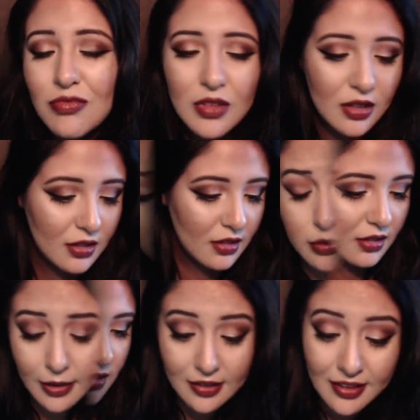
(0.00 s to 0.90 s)
Okay, for
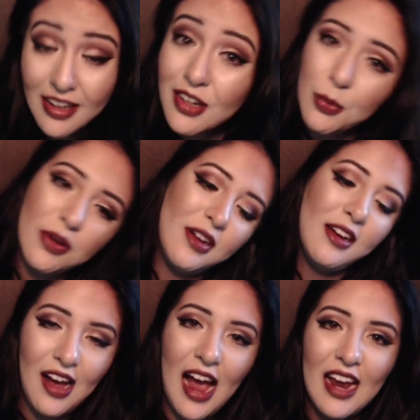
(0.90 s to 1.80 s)
my second one,
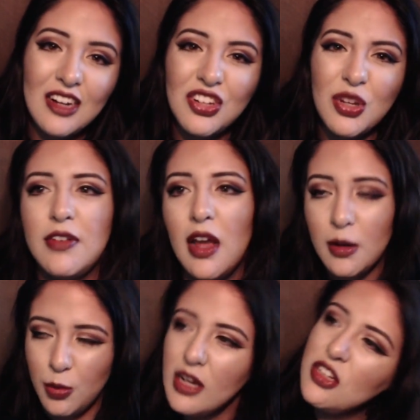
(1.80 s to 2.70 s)
I actually kind
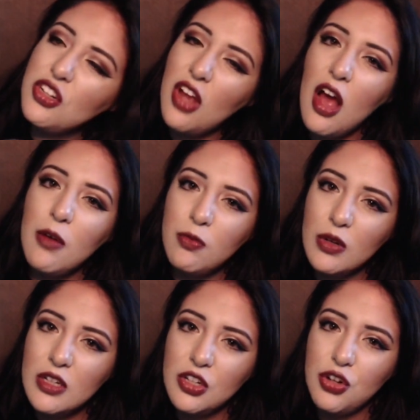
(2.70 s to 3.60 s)
of branched off,
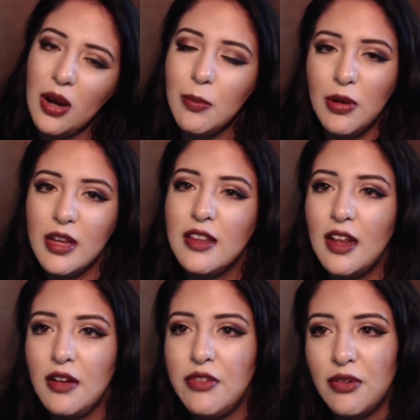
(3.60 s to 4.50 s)
went to try a brand
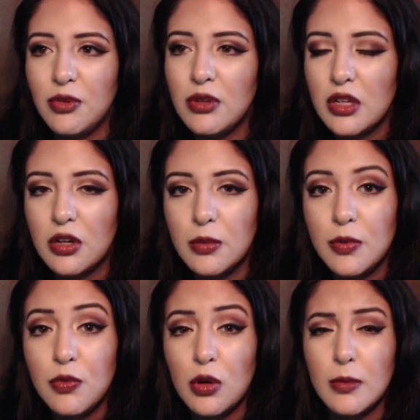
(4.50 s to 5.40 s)
that I've never really heard
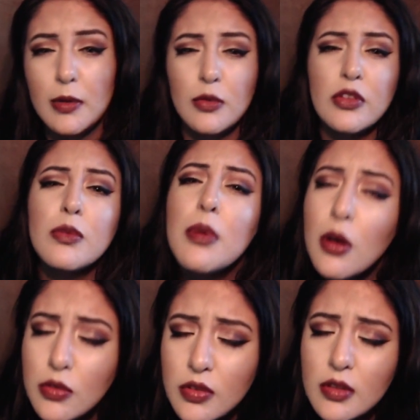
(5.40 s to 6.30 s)
before, but was
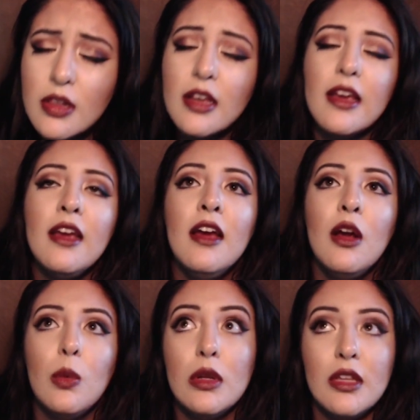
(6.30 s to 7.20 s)
supposedly
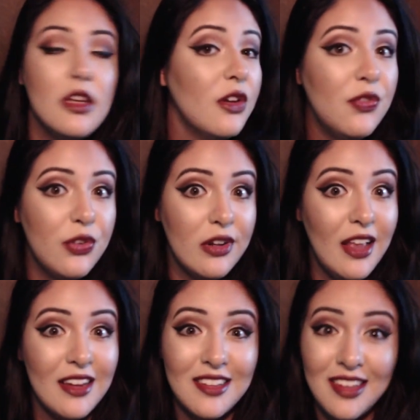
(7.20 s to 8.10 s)
really good for
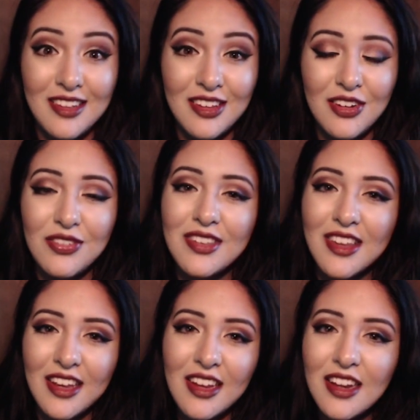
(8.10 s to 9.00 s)
like sensitive
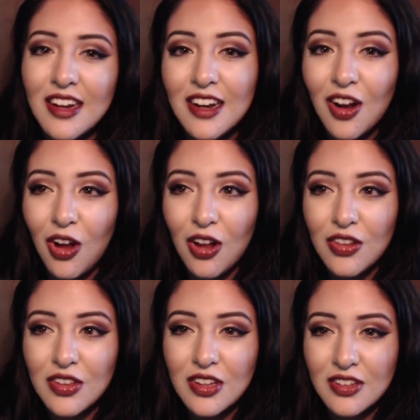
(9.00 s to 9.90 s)
skin and all
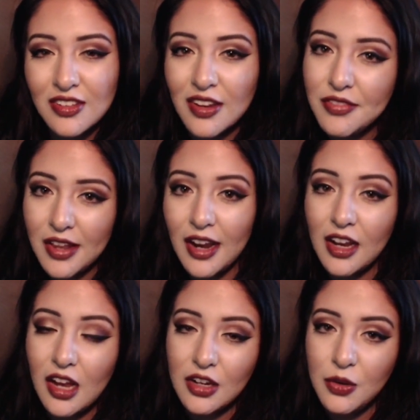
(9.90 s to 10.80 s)
the stuff that I
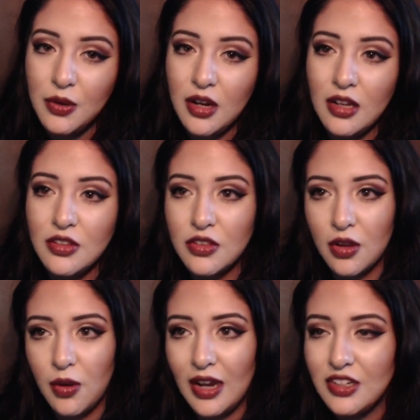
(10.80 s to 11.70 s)
got going on.
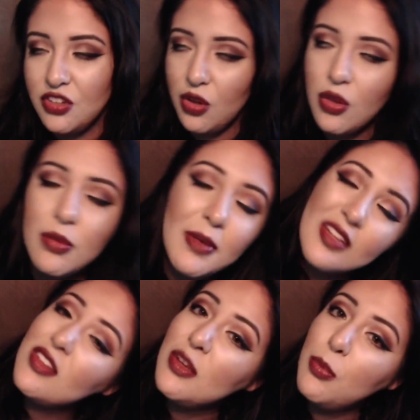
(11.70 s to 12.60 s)
So I just told them my
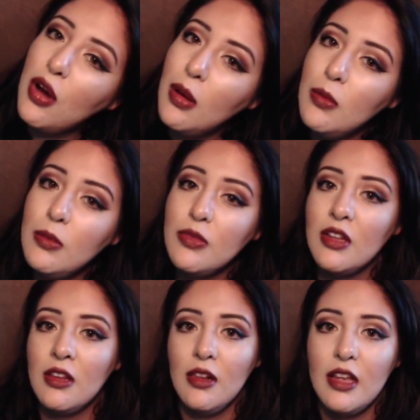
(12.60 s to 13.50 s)
skin problems,
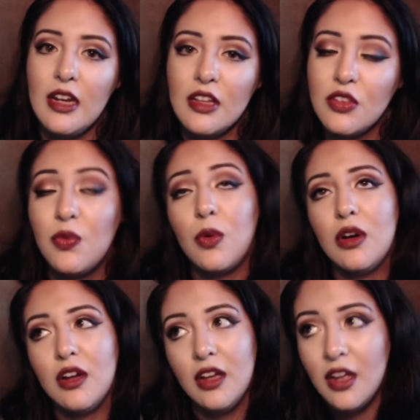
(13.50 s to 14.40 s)
and the lady at
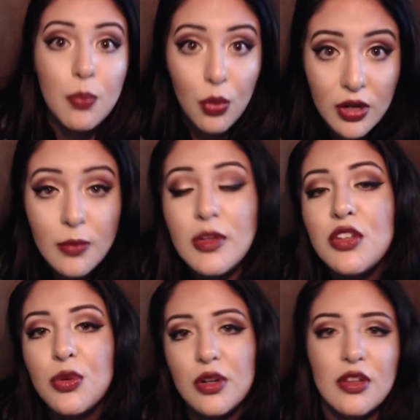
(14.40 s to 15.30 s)
Sephora pointed me
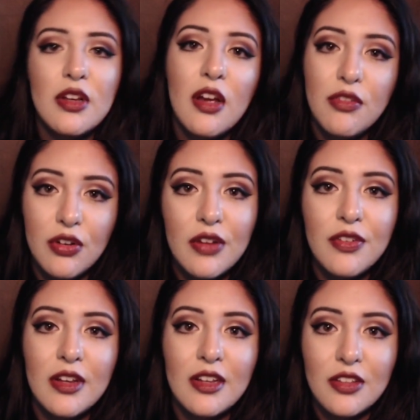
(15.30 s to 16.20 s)
toward the Cover
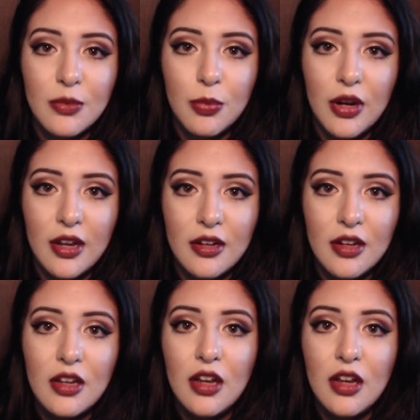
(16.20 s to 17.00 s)
FX brand.